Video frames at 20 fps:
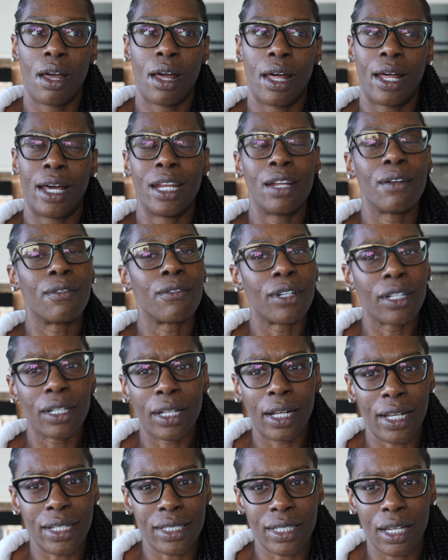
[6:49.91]
And I didn't
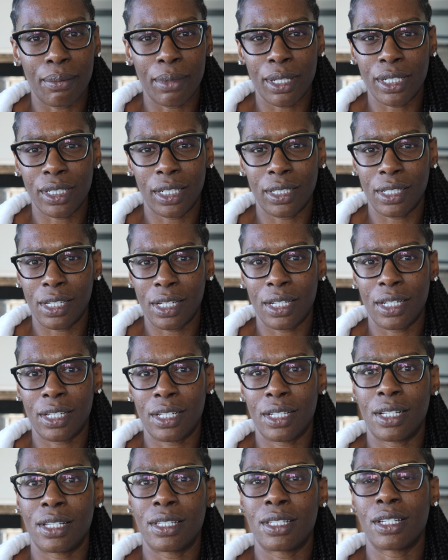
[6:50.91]
realize how much I needed
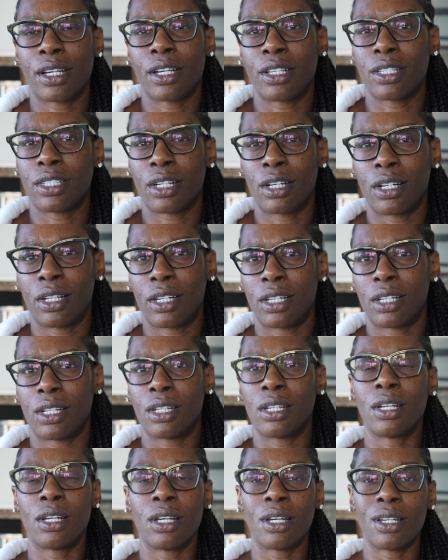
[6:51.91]
it until I started
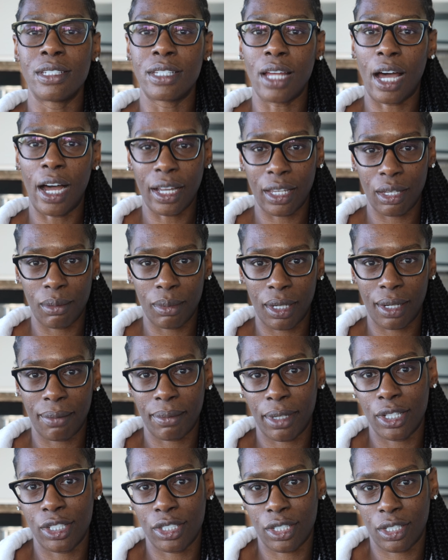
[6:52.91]
documenting
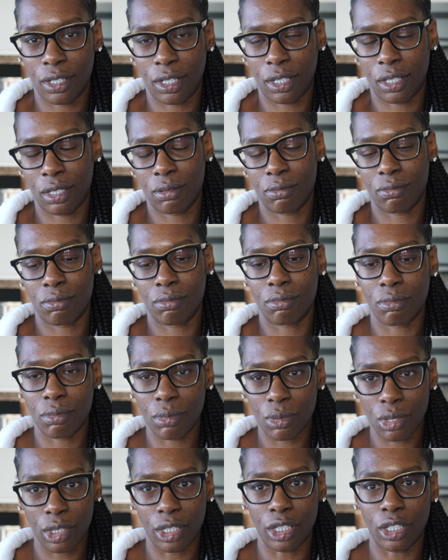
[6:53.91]
my journey
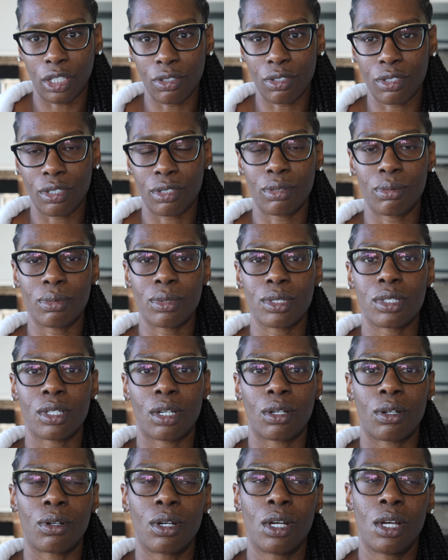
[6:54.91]
on YouTube.
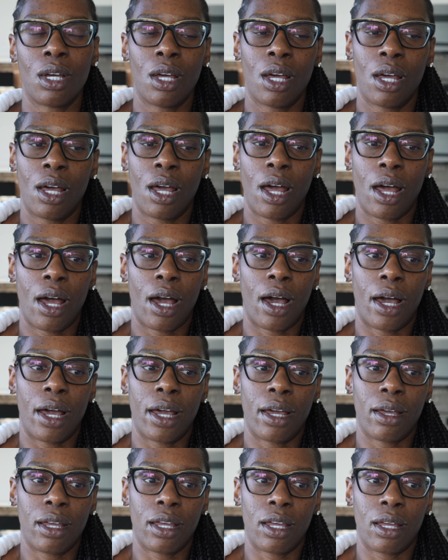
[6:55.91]
So
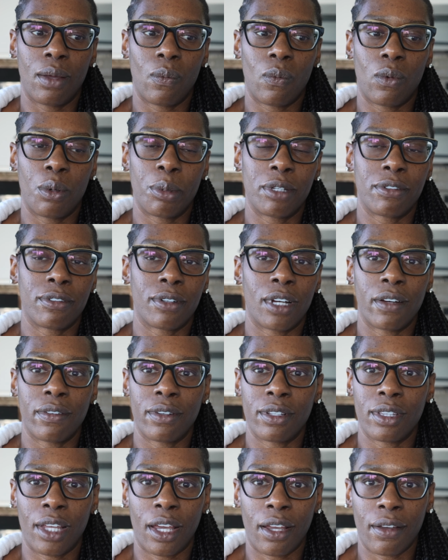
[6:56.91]
I will be
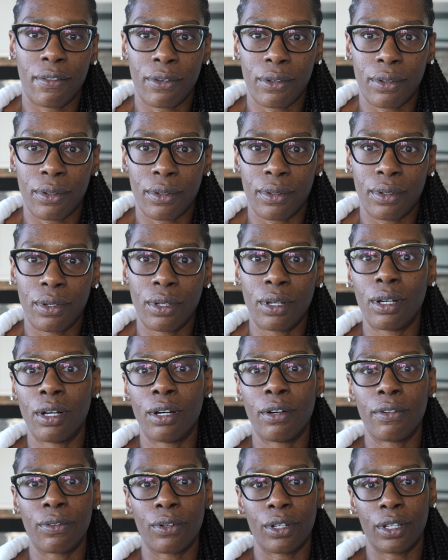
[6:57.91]
forever thankful
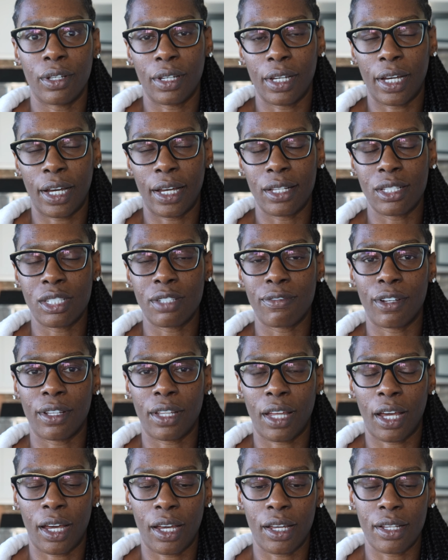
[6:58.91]
for you guys for
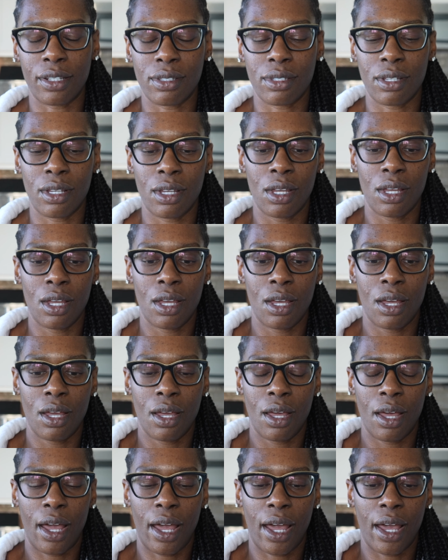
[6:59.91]
that.
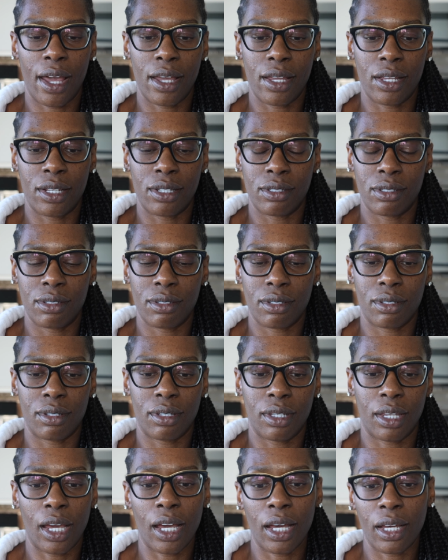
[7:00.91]
And
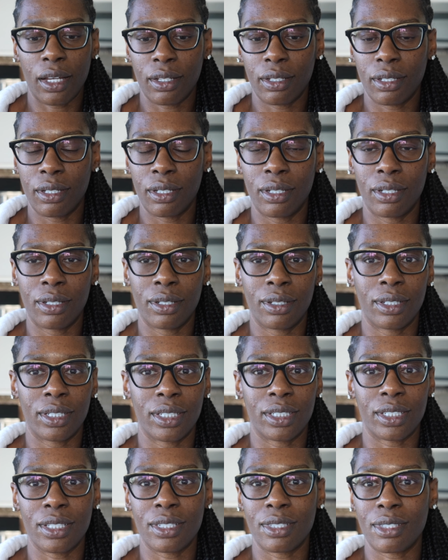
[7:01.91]
yeah,
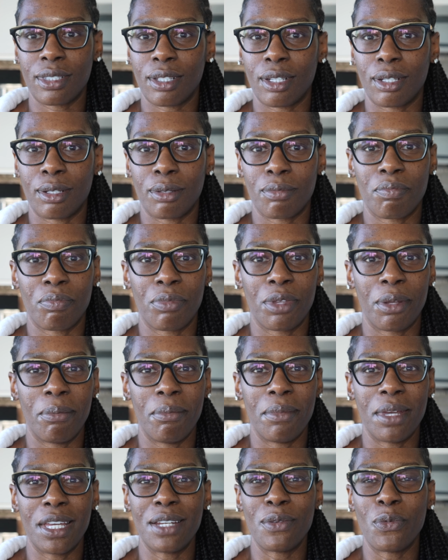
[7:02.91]
just a
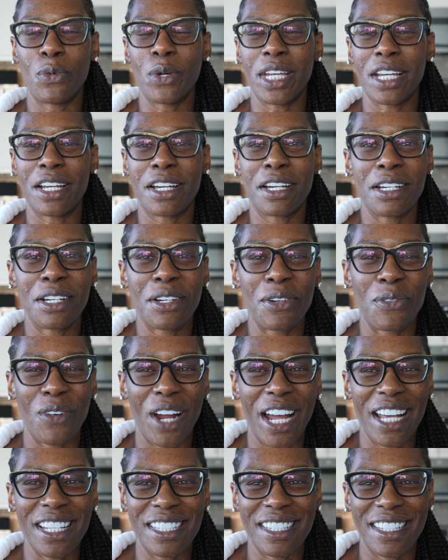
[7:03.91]
midweek
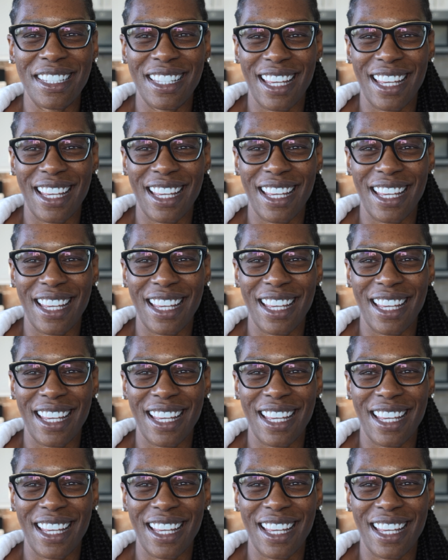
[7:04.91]
rest